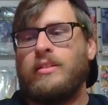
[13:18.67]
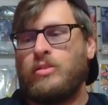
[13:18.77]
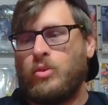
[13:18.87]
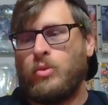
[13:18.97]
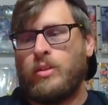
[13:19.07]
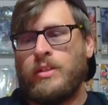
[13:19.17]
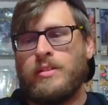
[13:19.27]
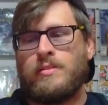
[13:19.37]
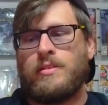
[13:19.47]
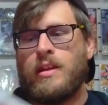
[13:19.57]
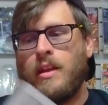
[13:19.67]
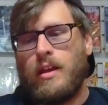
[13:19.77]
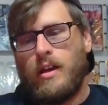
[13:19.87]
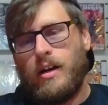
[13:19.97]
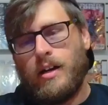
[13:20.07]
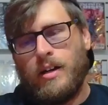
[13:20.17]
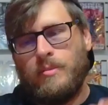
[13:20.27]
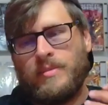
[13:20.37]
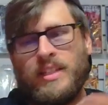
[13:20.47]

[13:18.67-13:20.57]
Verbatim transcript: the toys, then